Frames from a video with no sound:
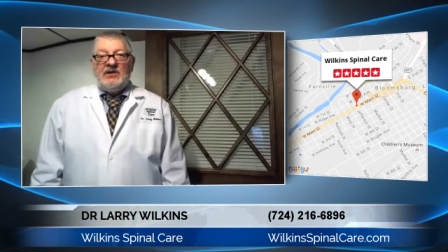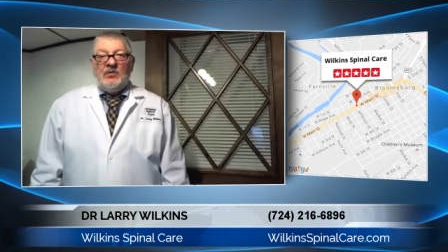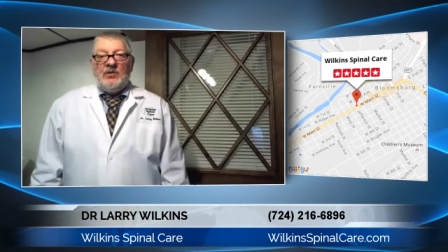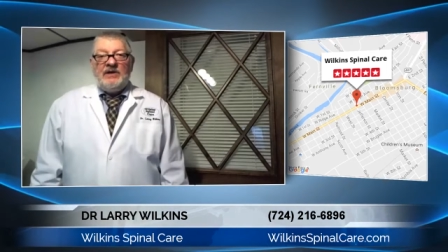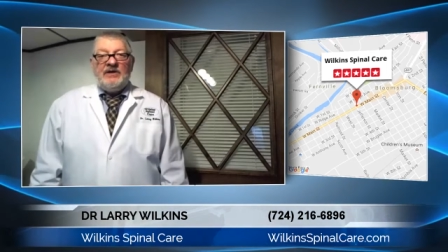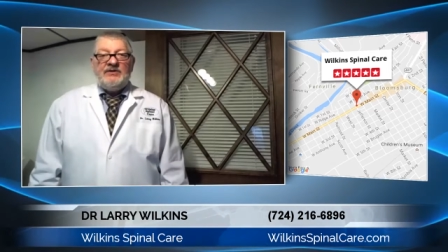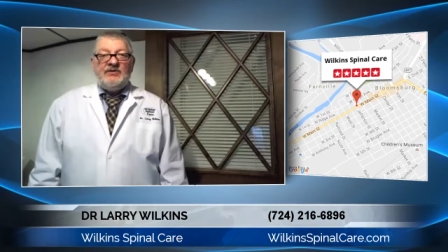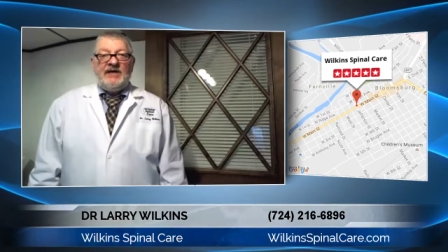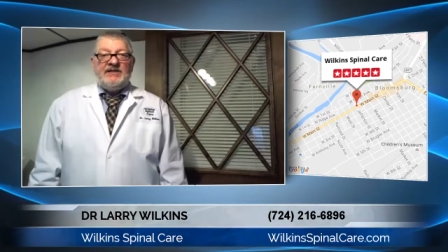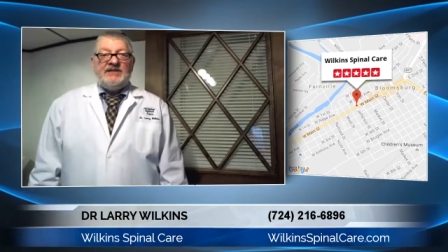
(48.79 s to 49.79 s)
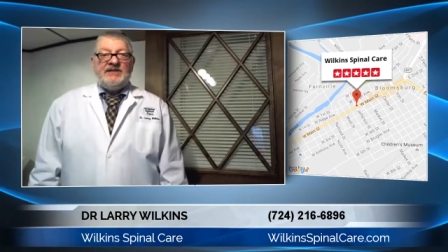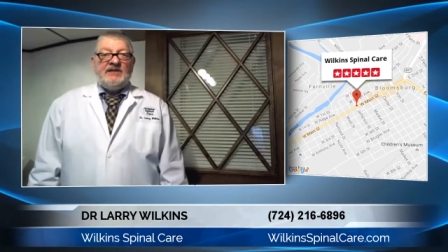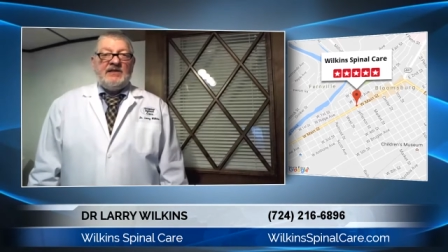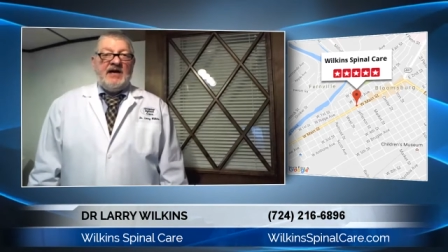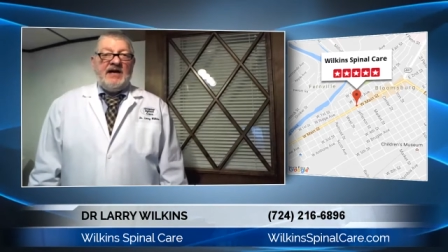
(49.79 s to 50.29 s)
One of the tragic
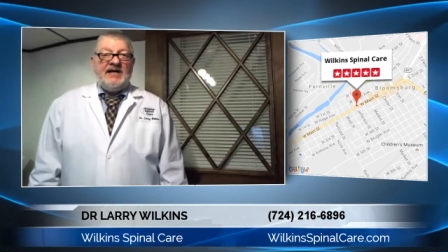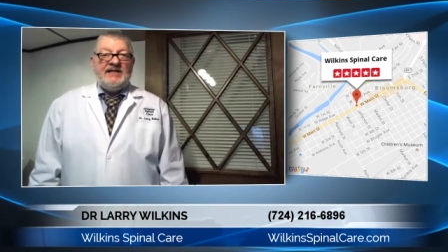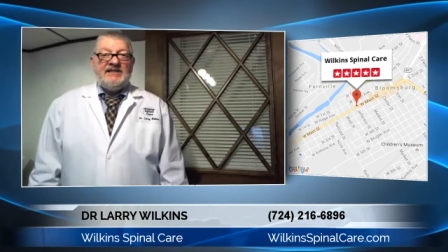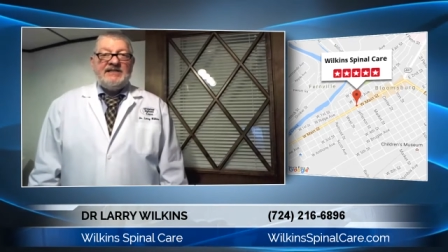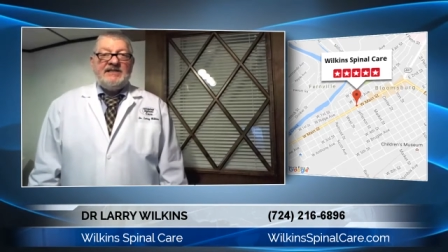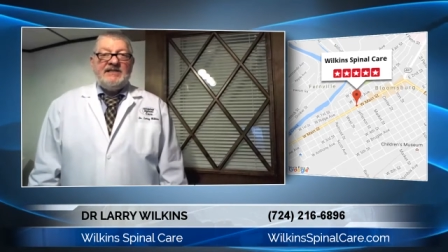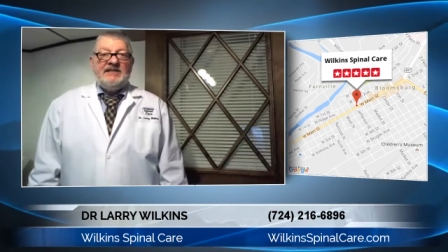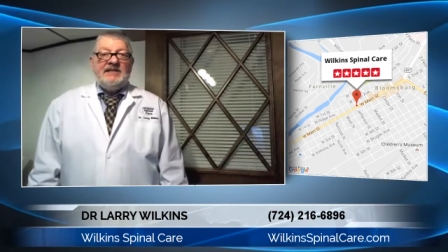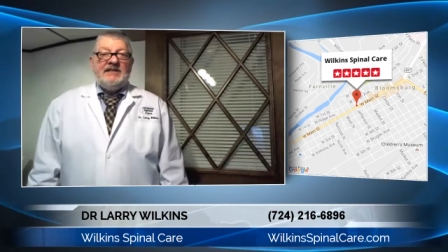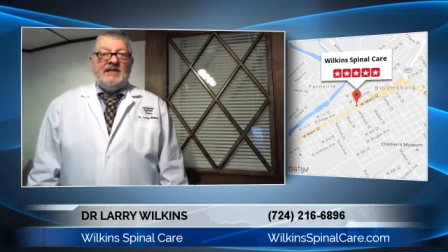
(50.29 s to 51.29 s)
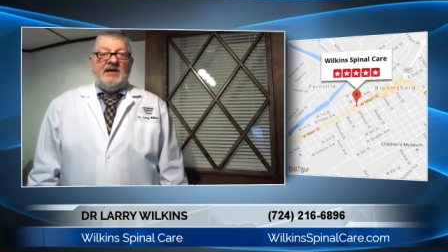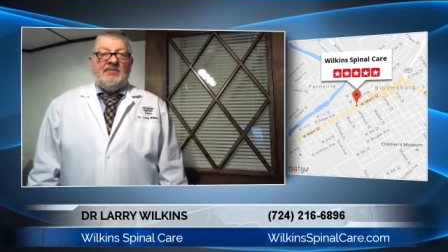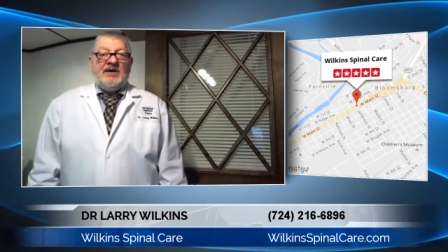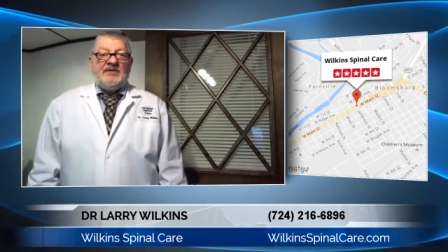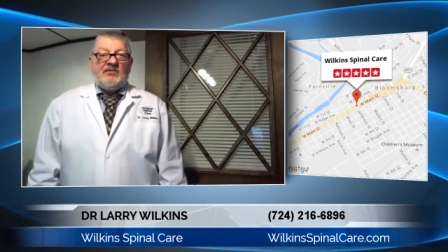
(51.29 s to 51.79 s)
lies
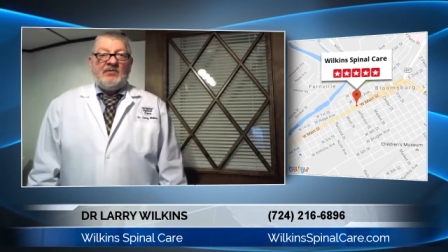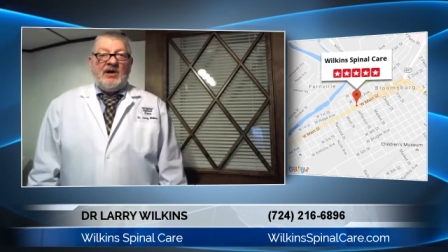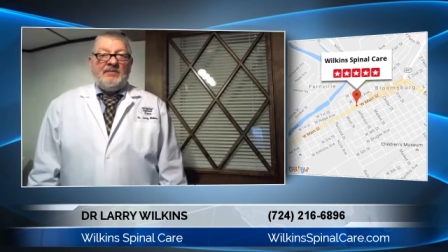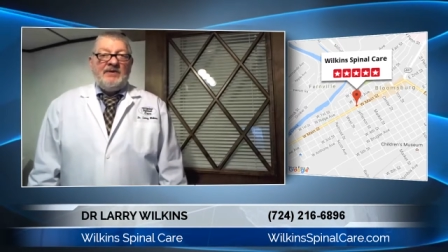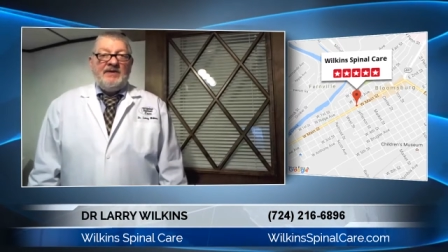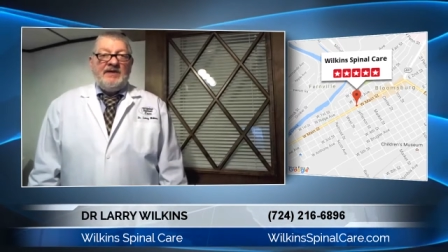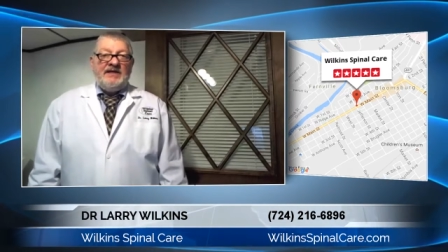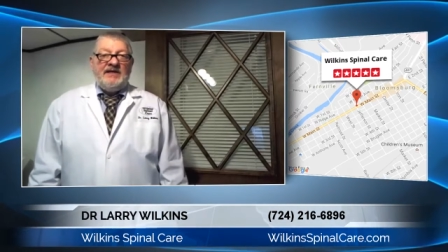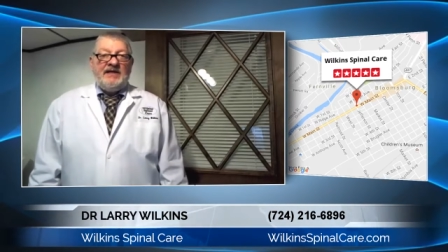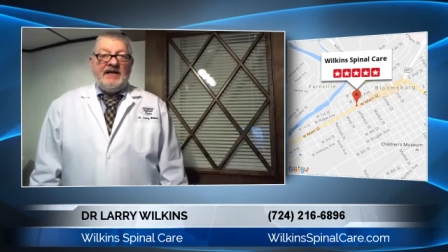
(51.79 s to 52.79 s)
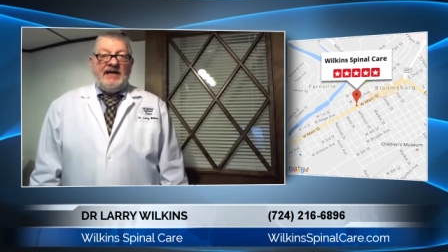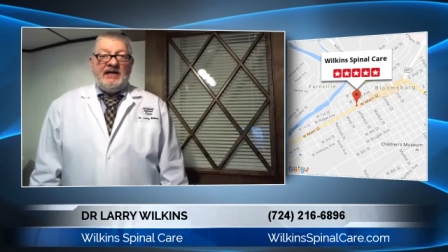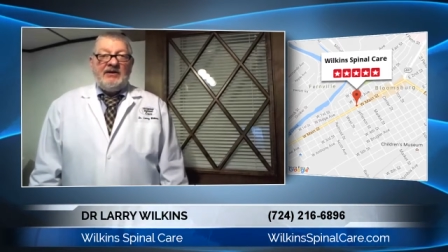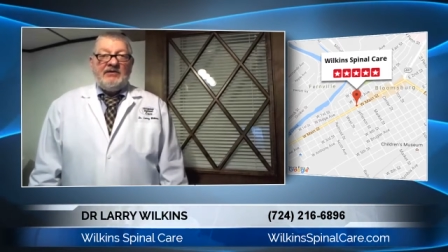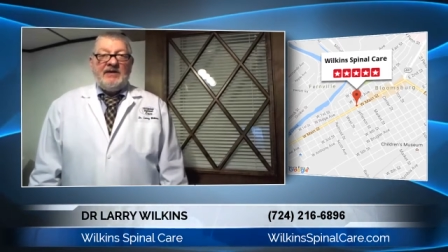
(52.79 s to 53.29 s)
about neuropathy that I
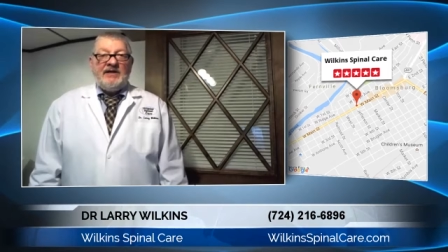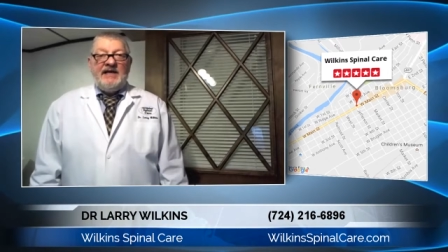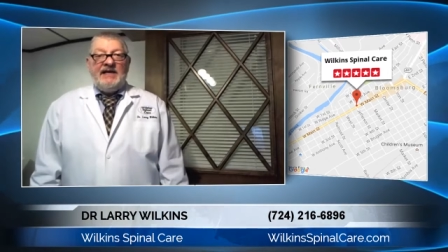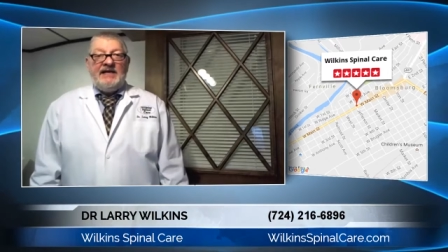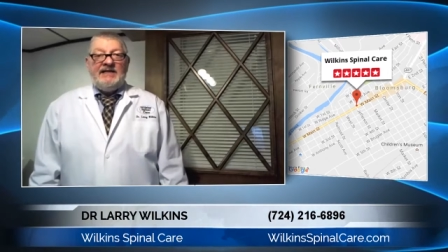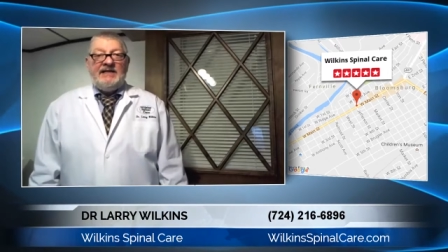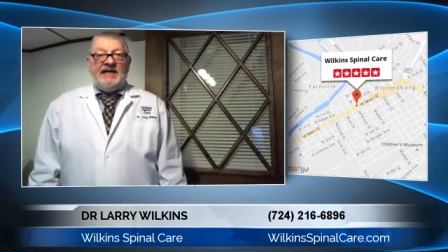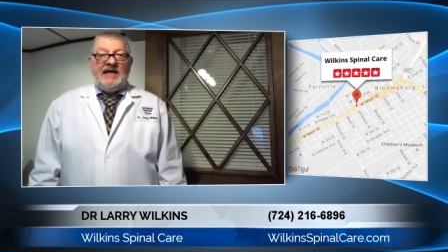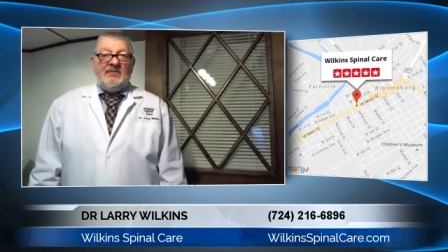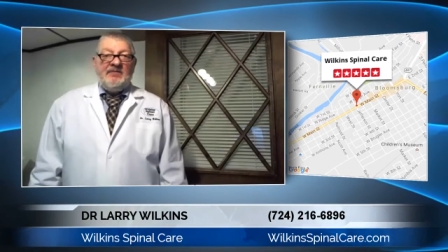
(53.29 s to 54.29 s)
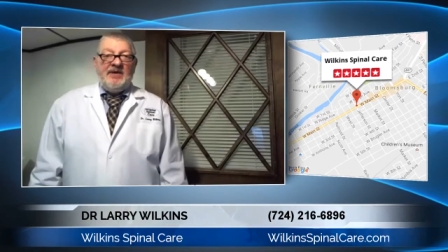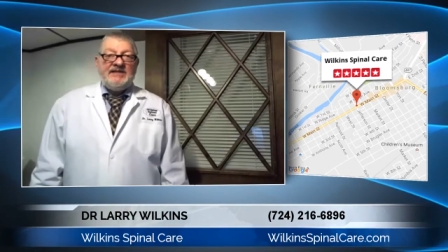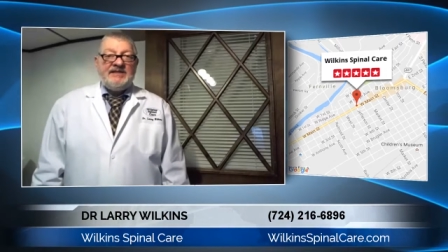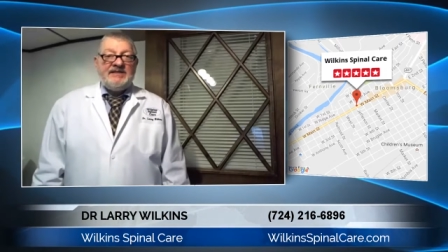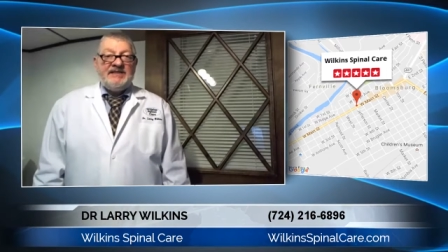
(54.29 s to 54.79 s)
hear on a day-in, day-out
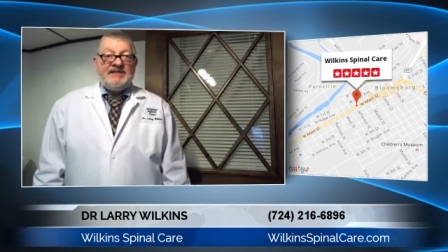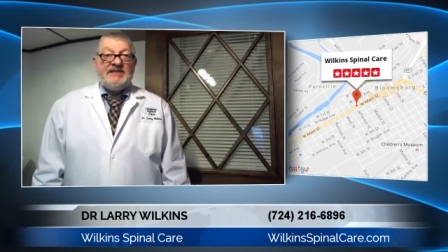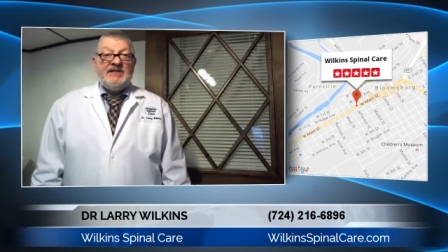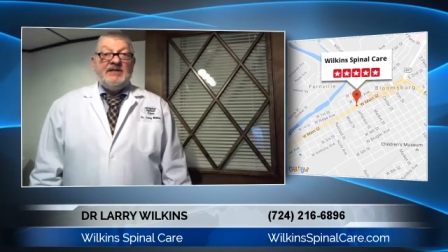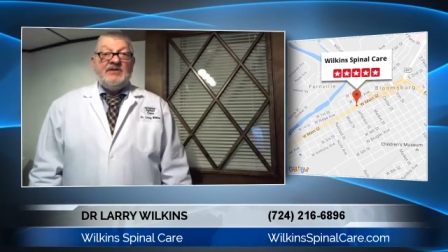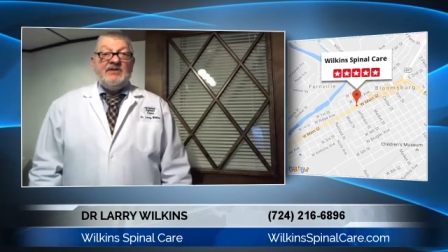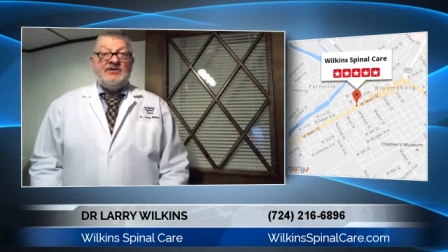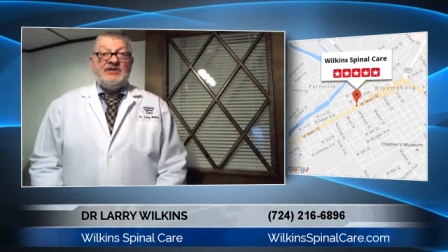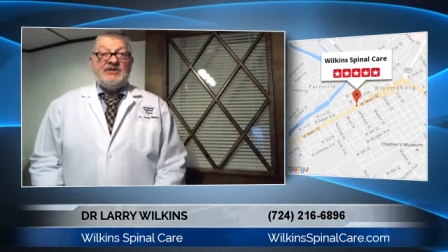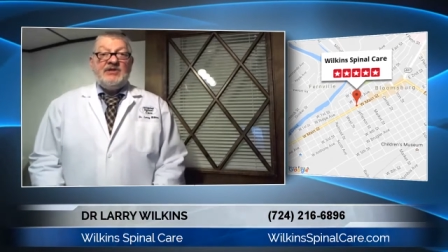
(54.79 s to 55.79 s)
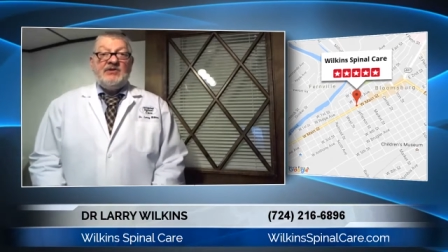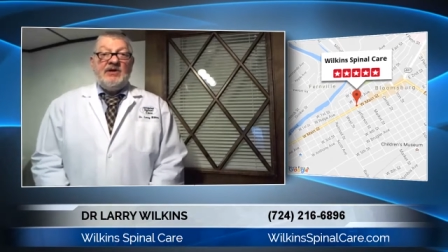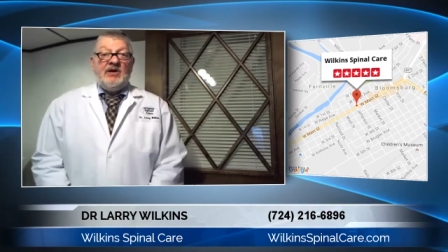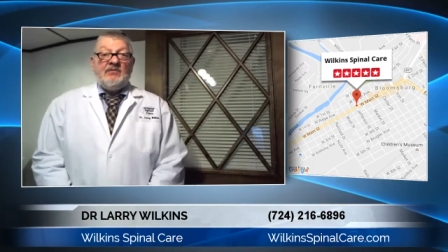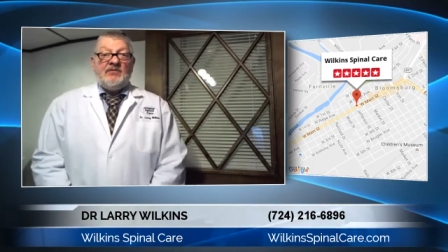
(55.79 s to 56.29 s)
basis is there's just no
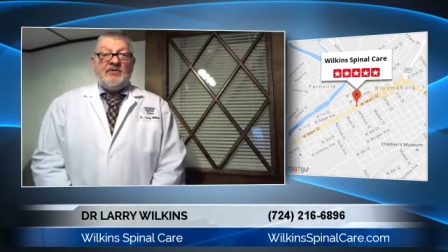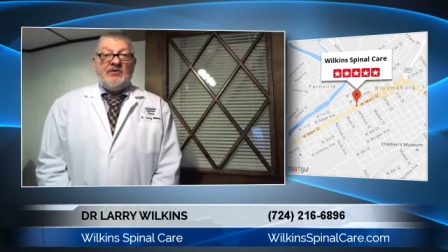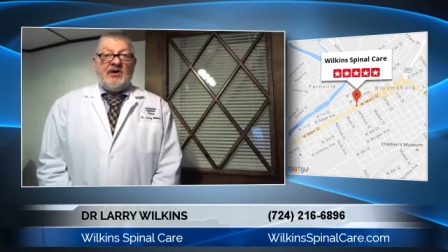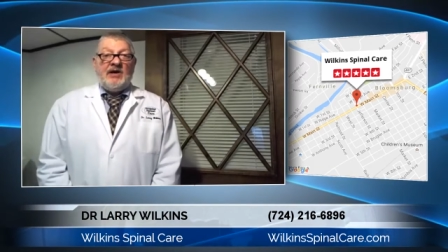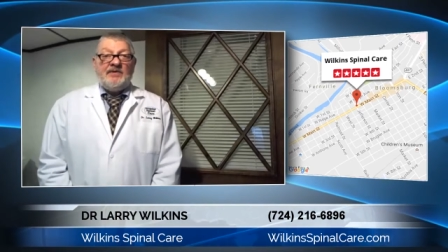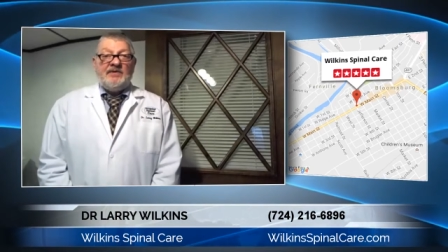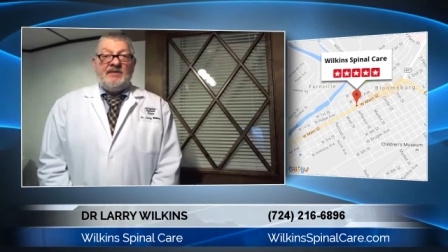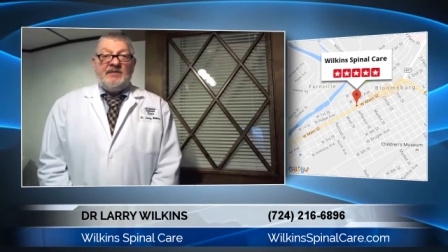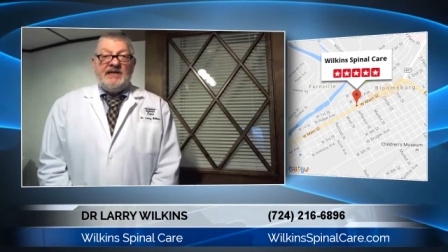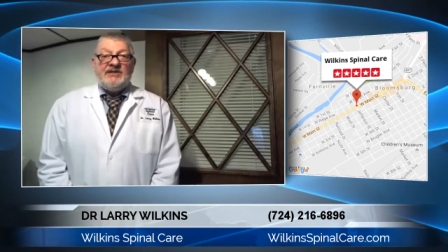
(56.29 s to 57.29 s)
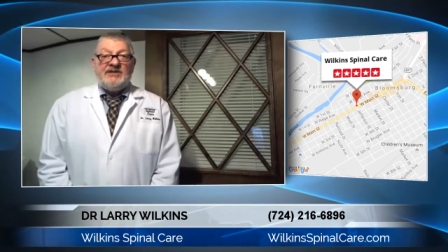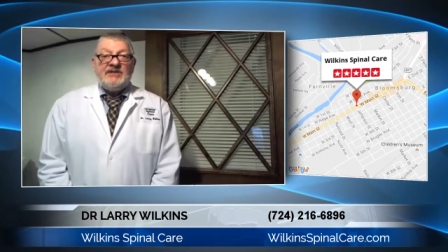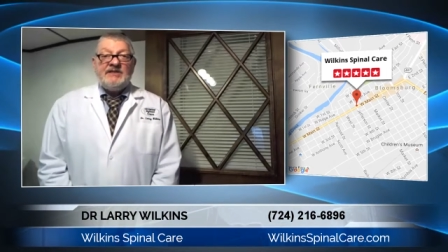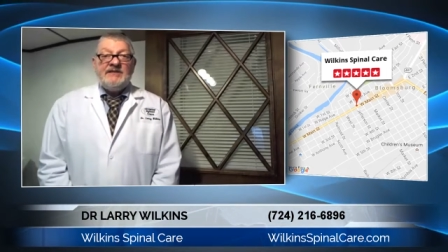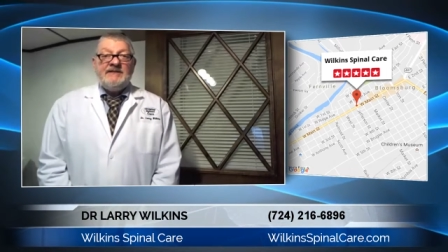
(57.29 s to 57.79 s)
help for a neuropathy
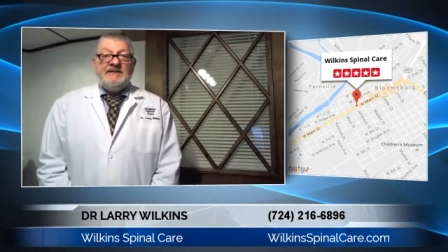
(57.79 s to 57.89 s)
patient,